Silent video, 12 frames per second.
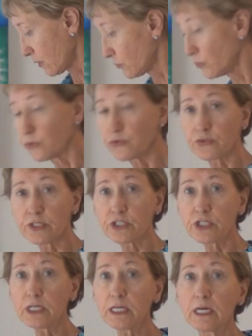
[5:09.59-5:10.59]

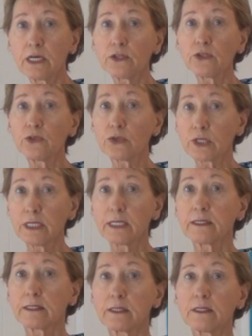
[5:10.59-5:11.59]
nutrition, you
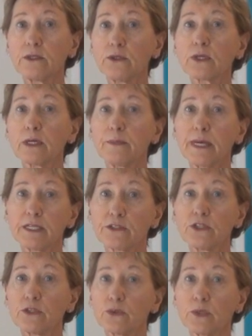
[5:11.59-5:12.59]
can make
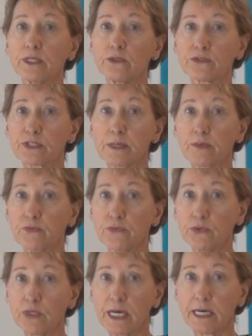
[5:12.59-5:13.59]
do when you skip a
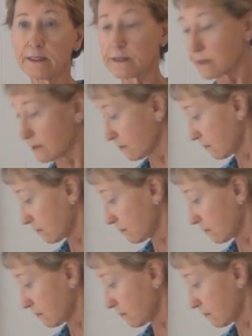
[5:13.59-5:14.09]
few days.